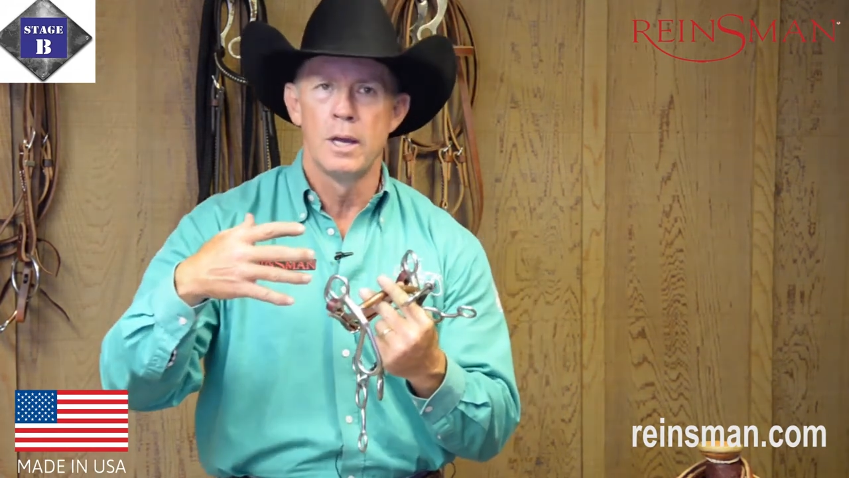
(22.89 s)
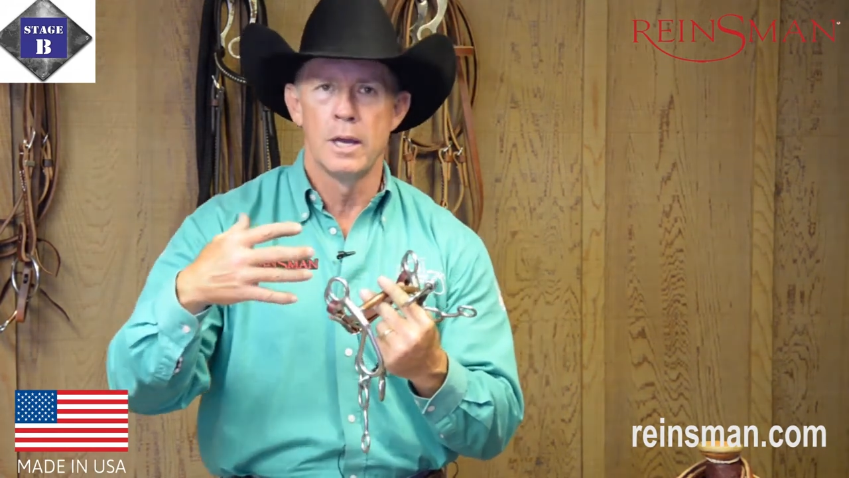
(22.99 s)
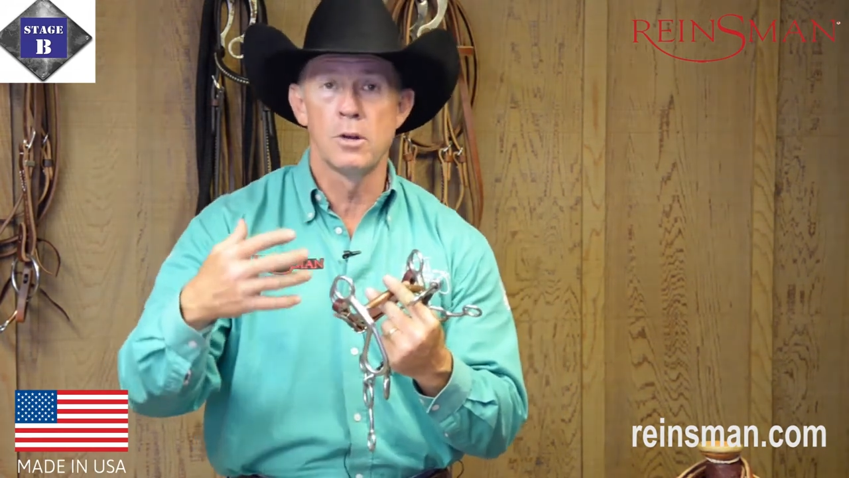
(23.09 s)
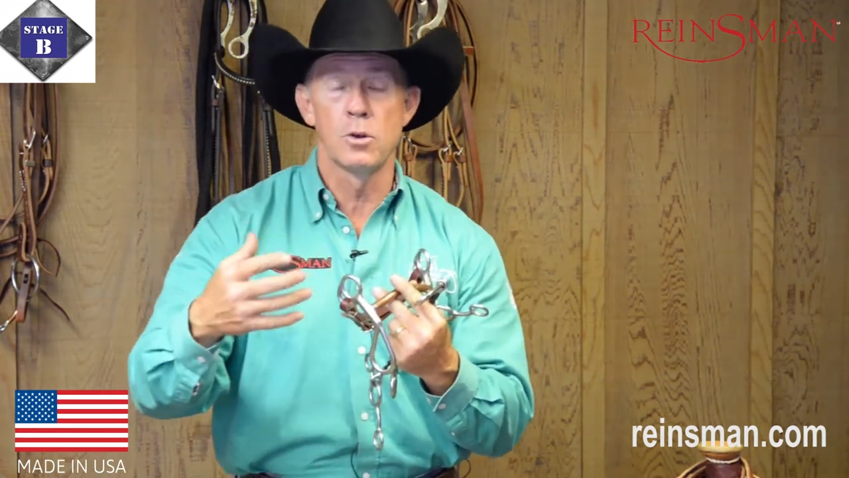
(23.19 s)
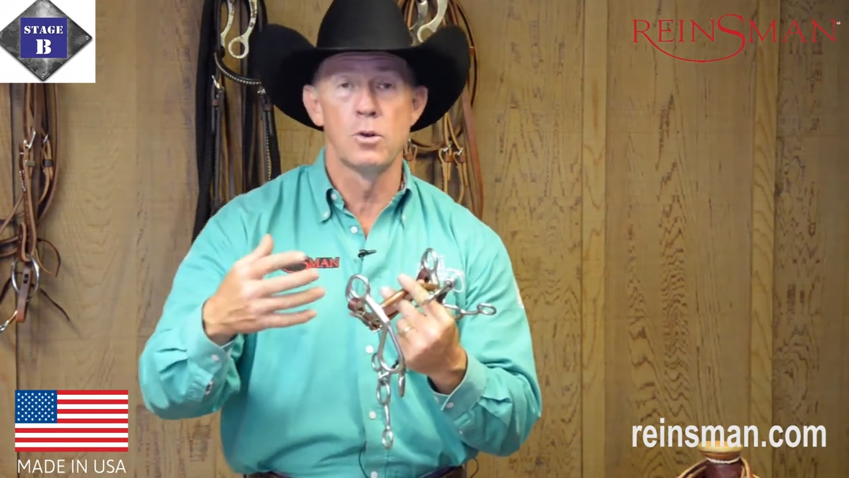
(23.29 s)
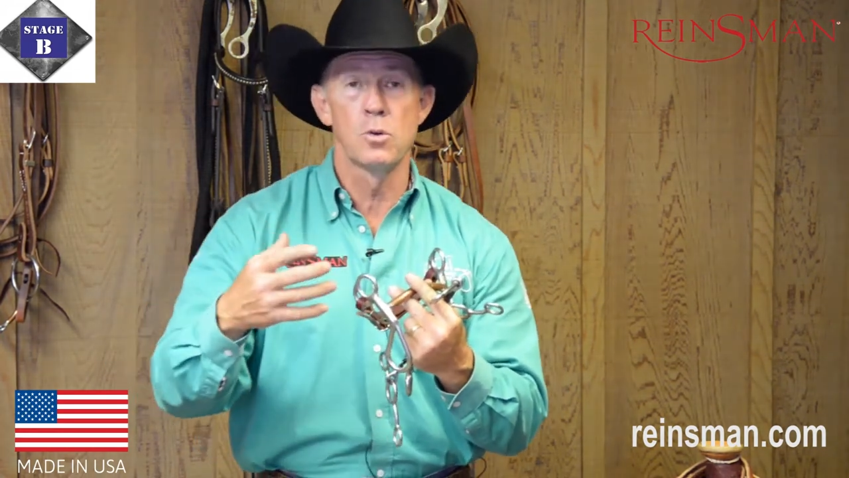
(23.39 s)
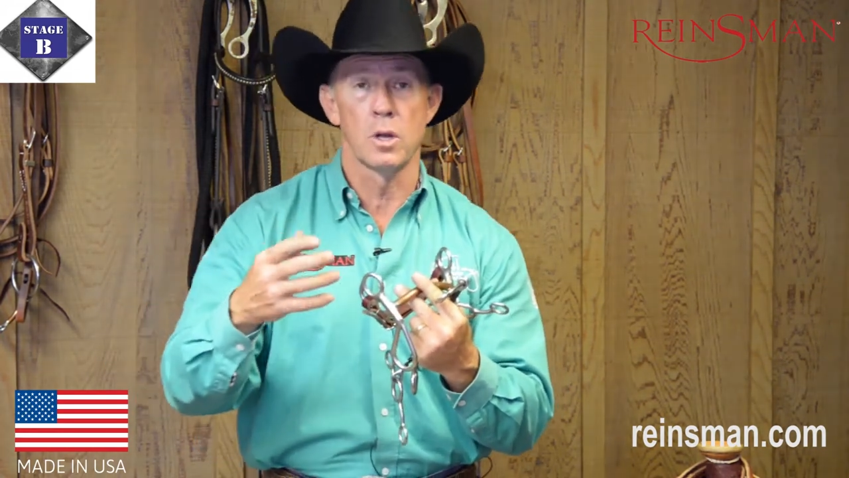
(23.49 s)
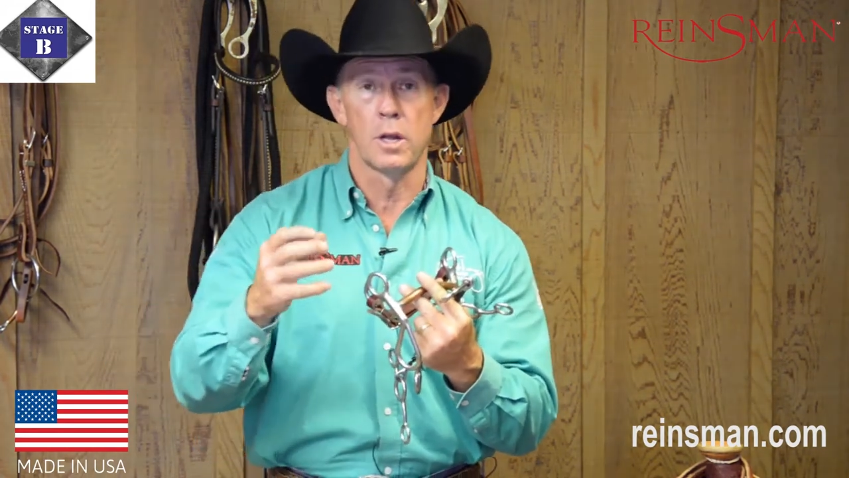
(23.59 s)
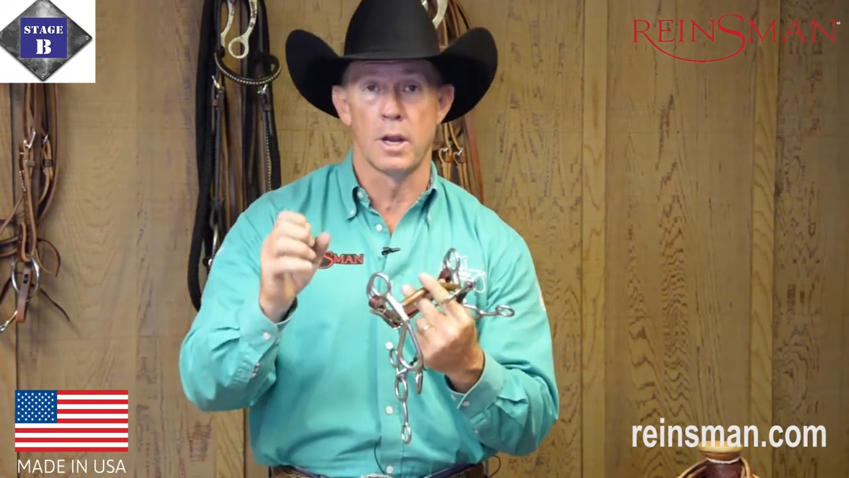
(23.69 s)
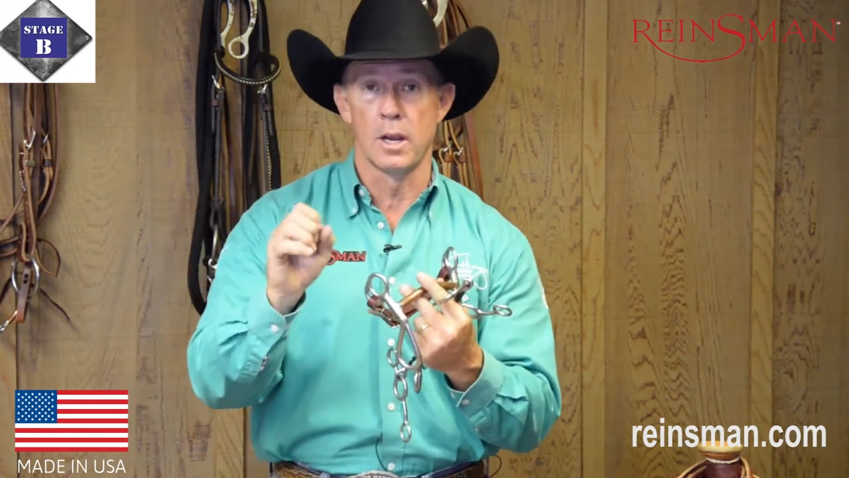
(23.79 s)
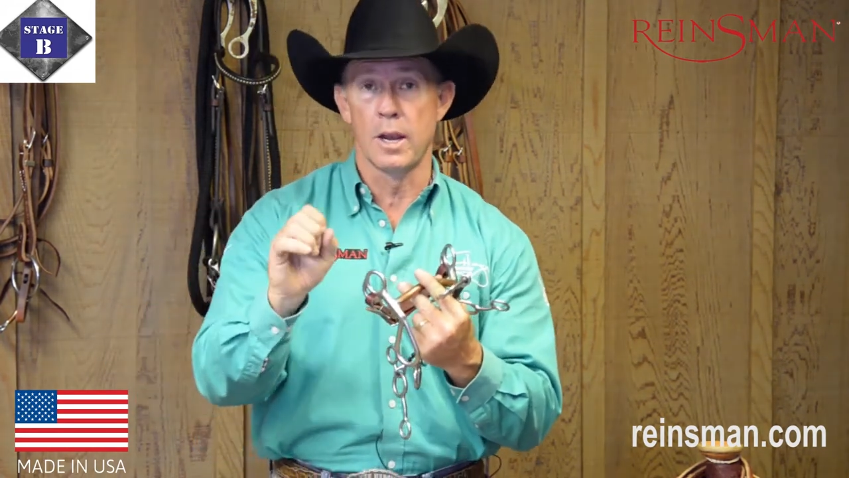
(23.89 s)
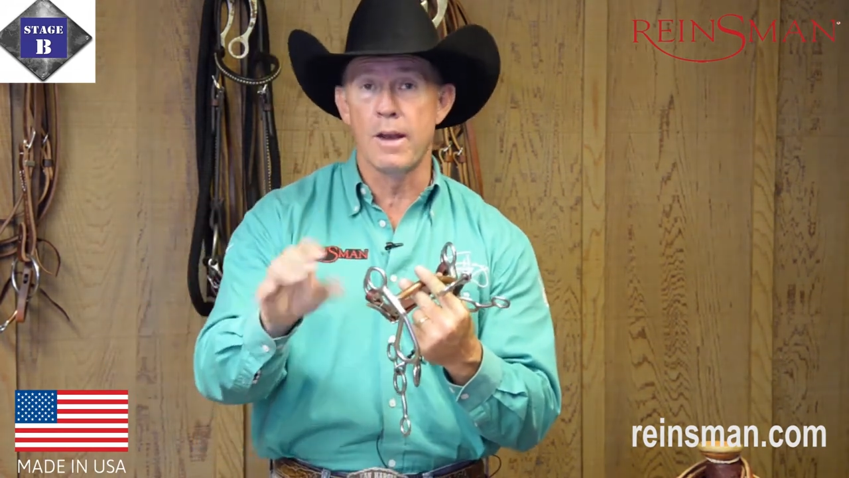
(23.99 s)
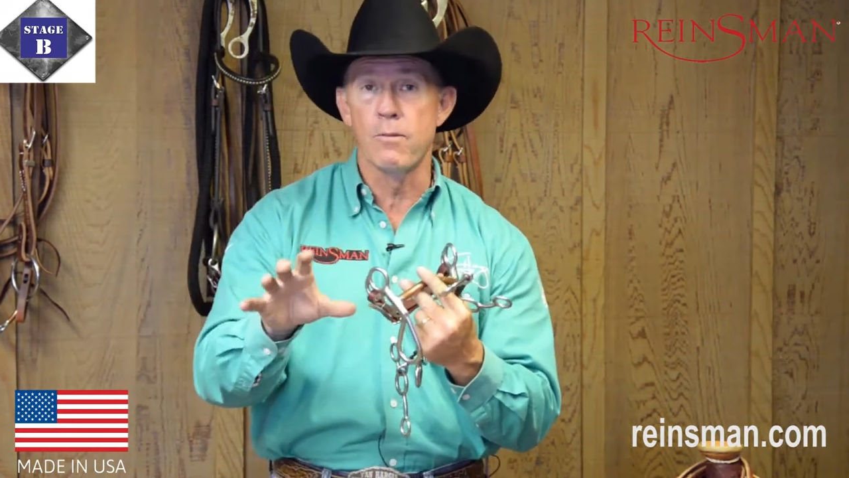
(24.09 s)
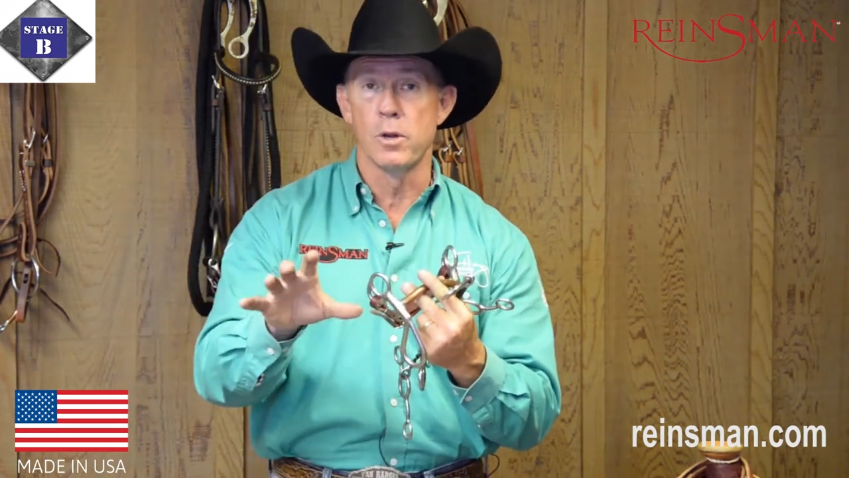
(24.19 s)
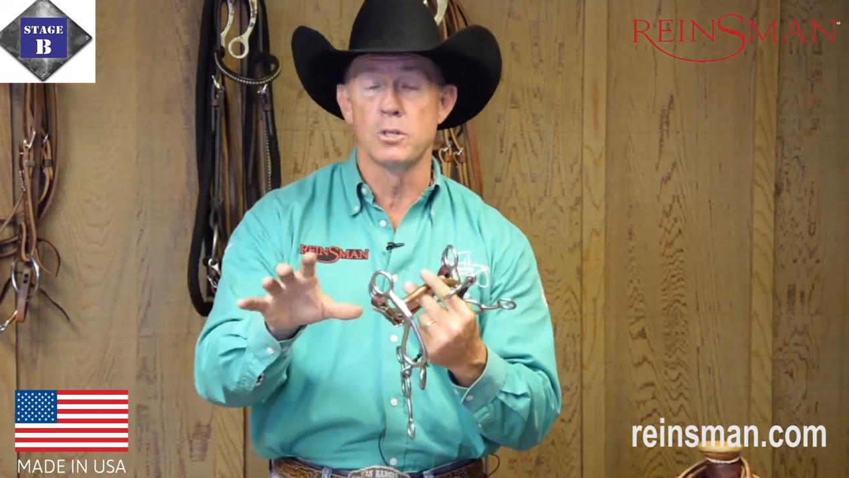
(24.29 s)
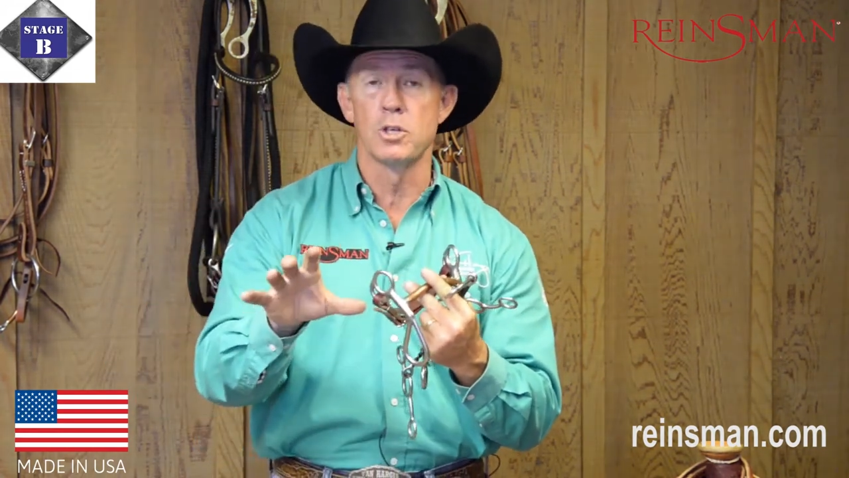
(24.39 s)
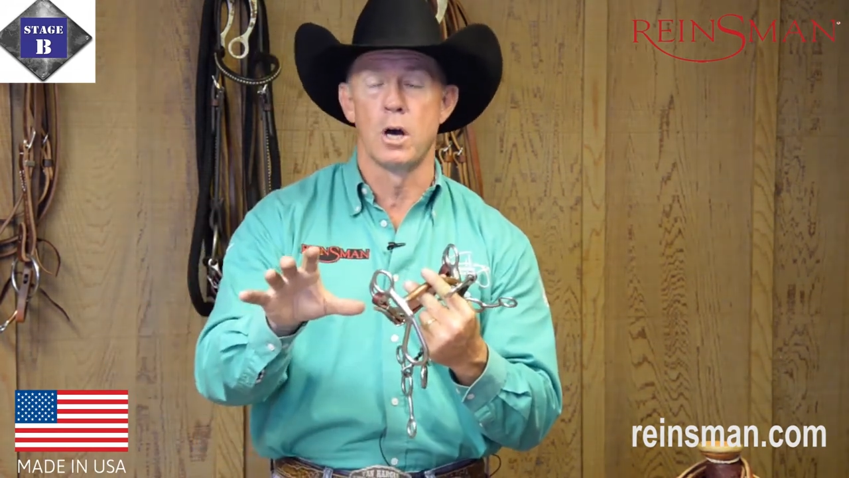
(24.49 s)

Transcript: introduce a lot of leverage